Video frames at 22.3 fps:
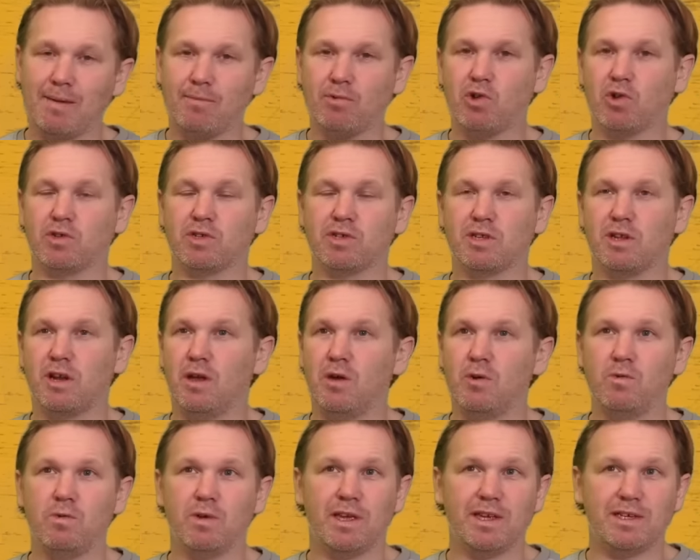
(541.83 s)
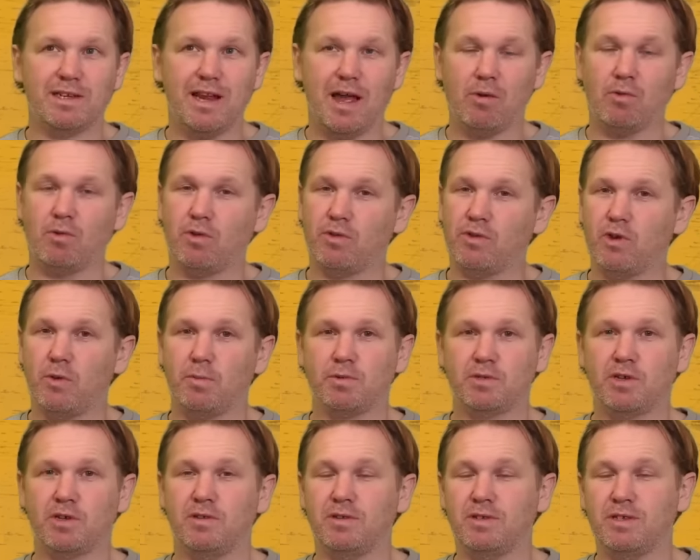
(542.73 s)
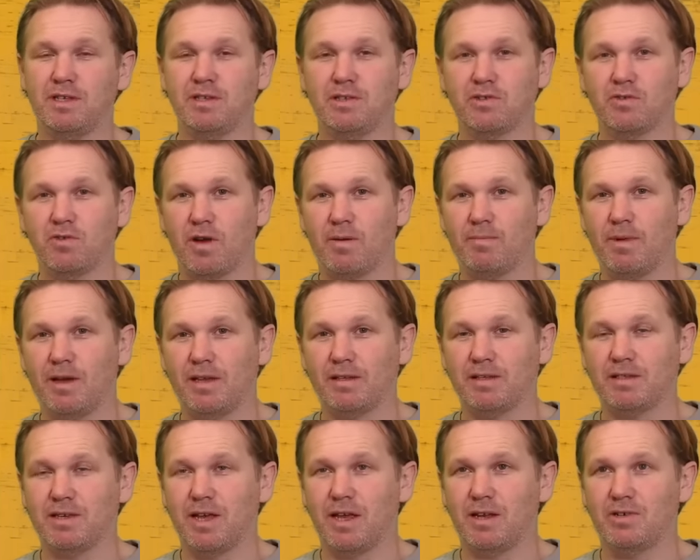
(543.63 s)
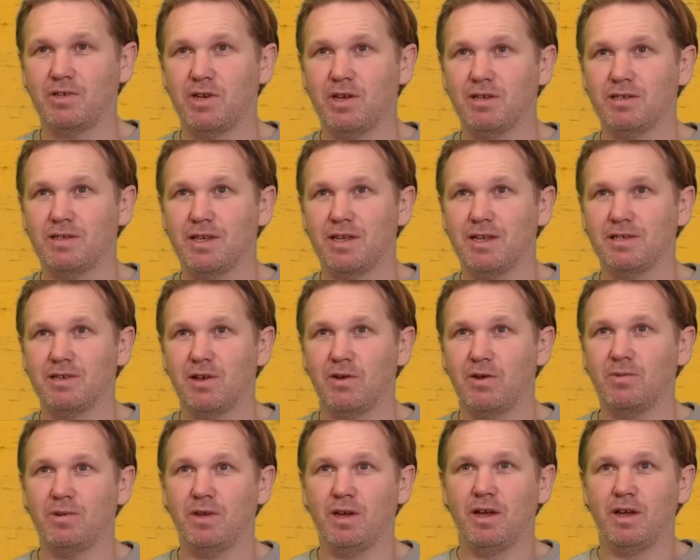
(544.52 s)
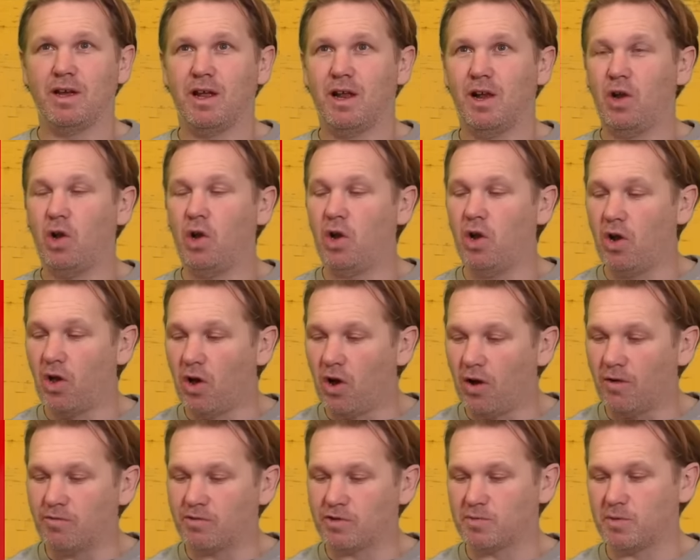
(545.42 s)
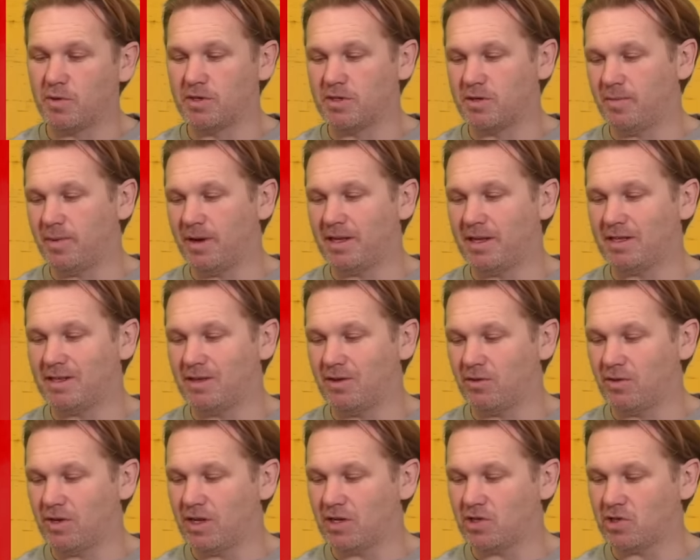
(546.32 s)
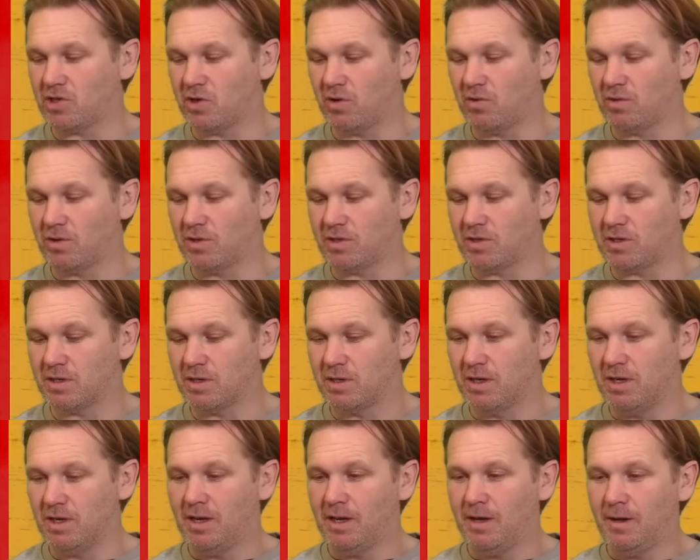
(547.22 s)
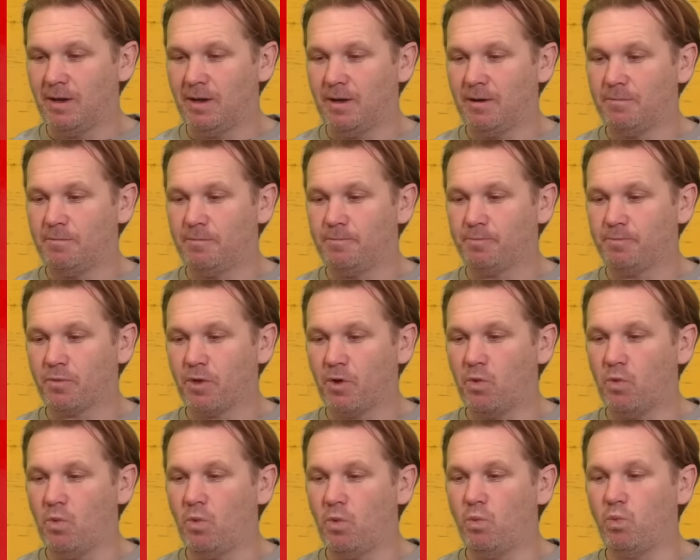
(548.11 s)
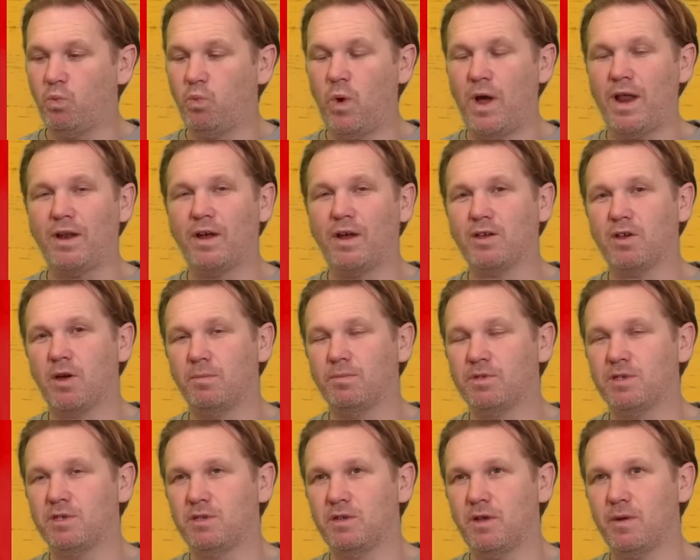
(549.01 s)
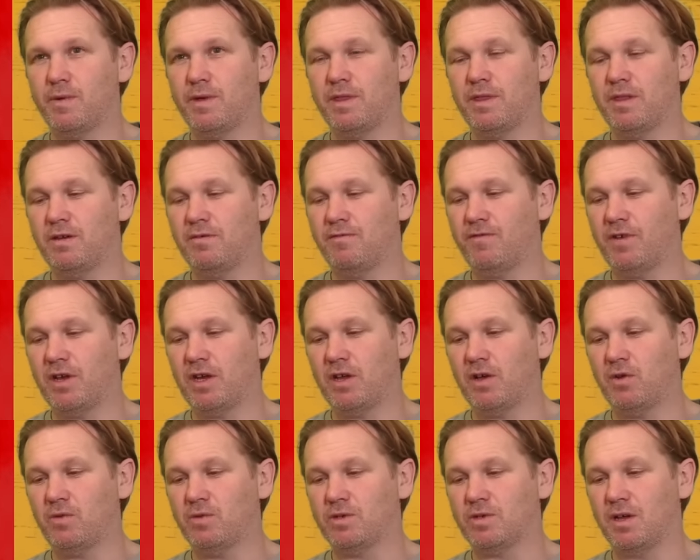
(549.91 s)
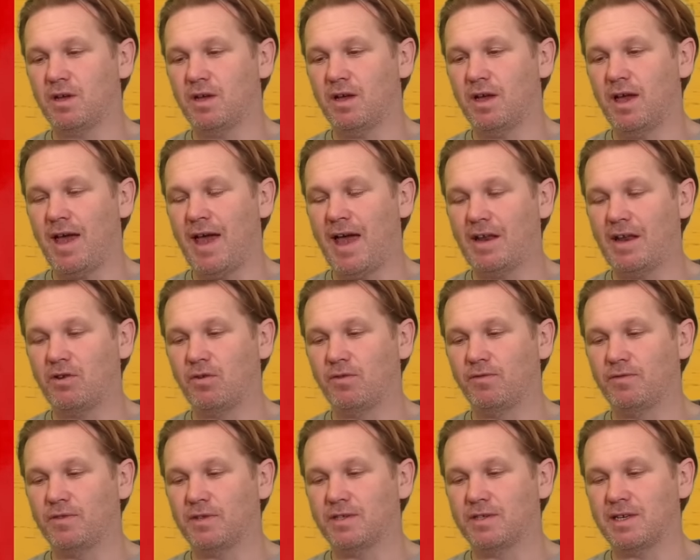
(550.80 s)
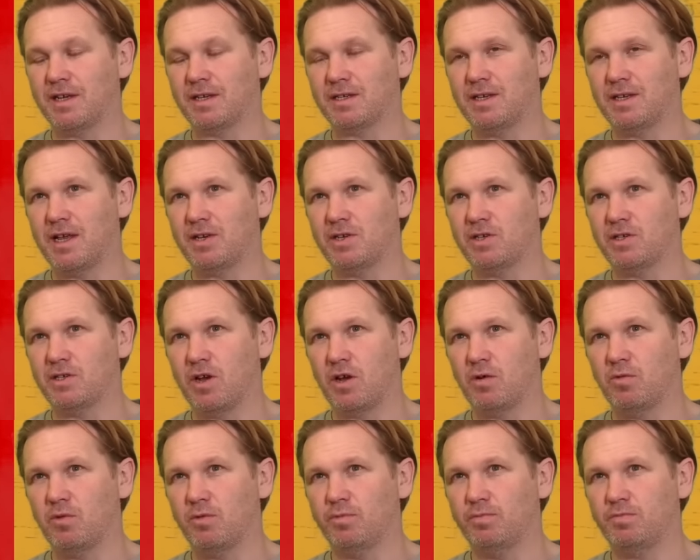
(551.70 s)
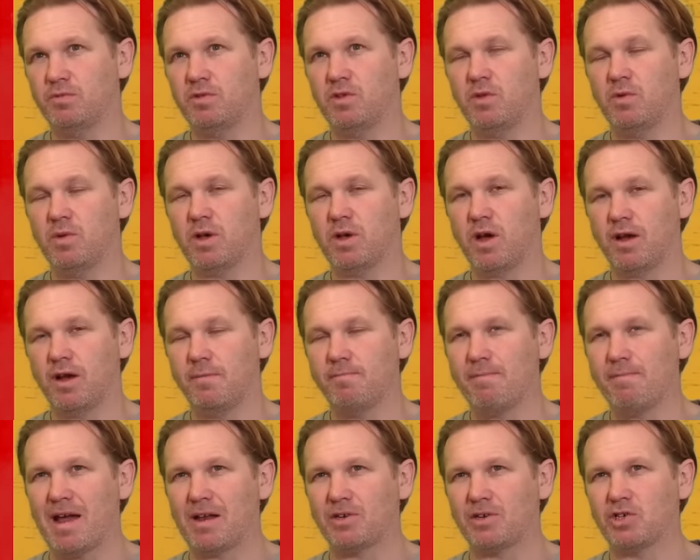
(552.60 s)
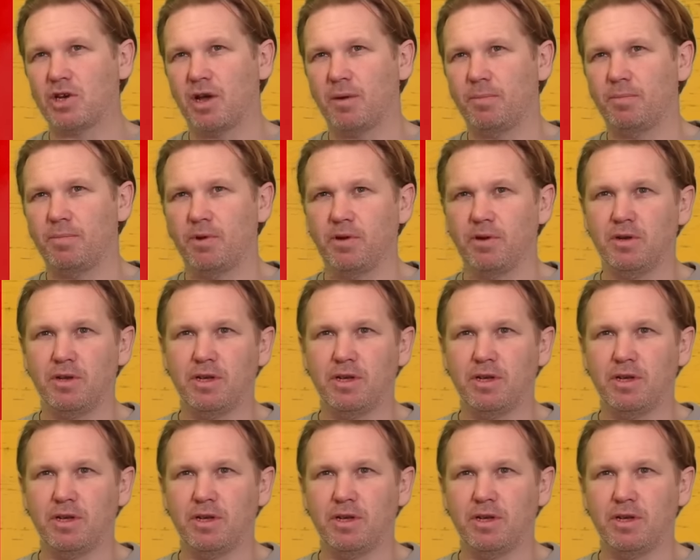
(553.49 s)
Costelow, he's now got the opportunity to try and make the 10 jersey his own. A lot of responsibility on his shoulders. When I come to doing the videos ahead of the Six Nations, I will do a kind of match-up. And